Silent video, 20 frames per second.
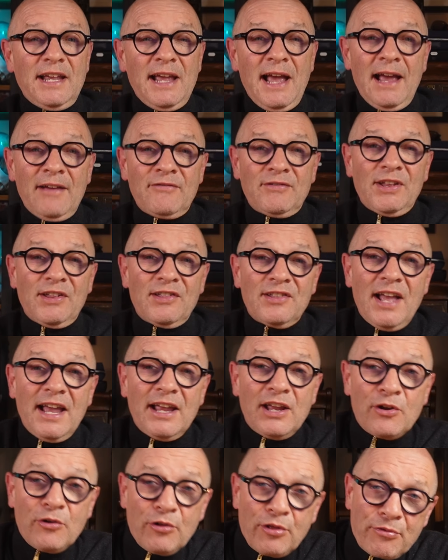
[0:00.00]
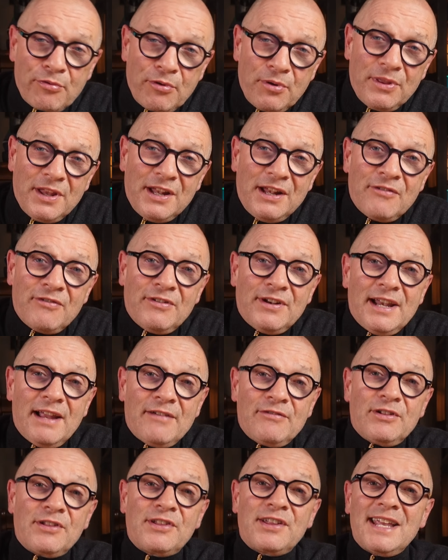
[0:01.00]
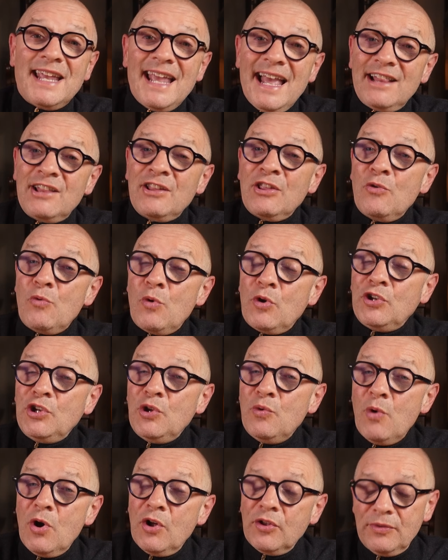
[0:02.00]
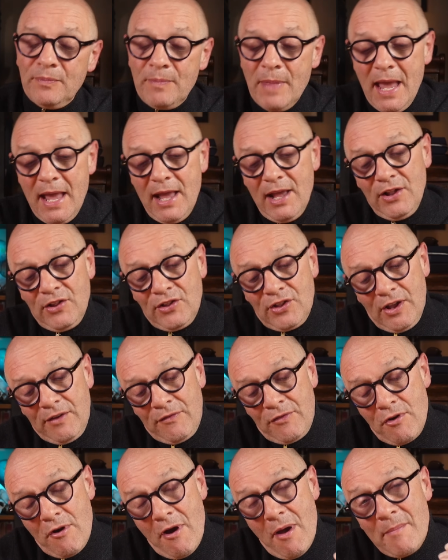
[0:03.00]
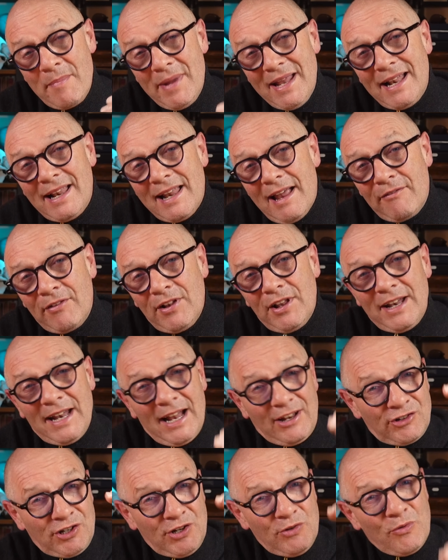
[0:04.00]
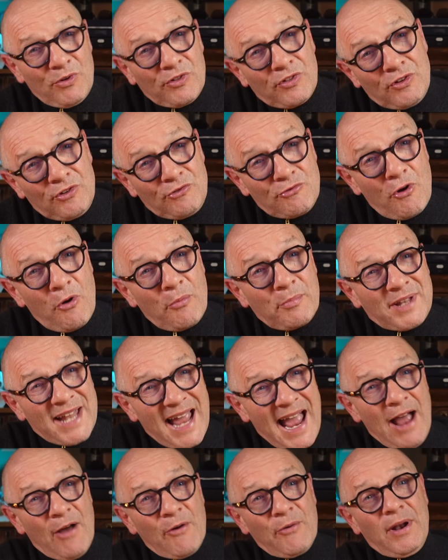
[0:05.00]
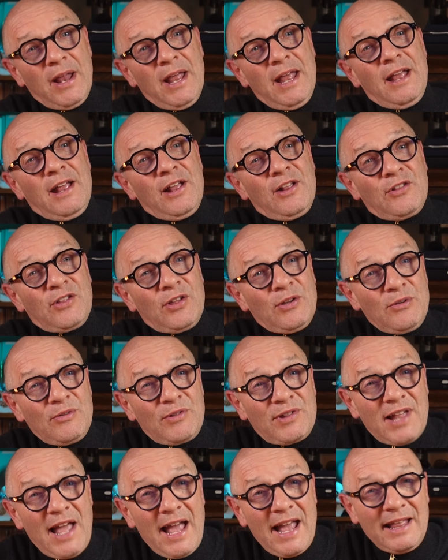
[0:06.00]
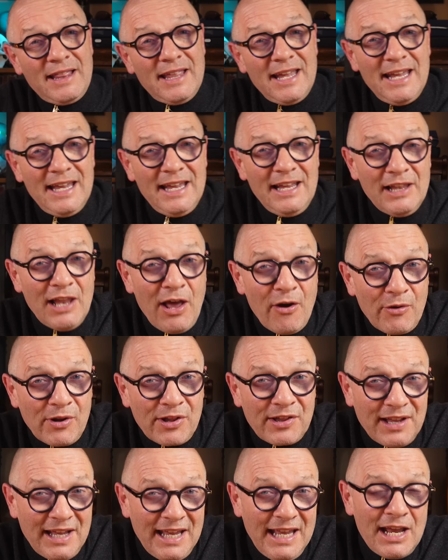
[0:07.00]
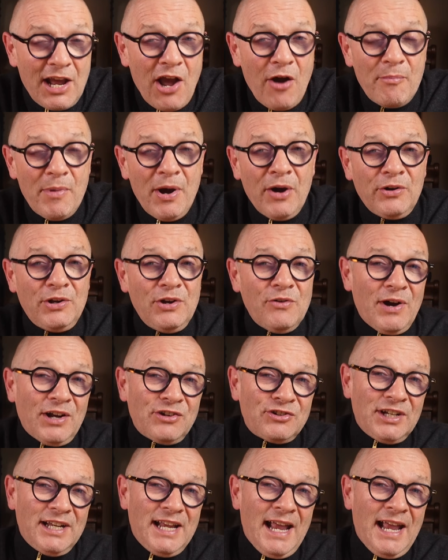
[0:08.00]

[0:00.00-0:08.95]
you have to cycle through the different levels to get to the one you want. So if you're at a mid-level and actually want to drop down to say the lowest eco mode, you actually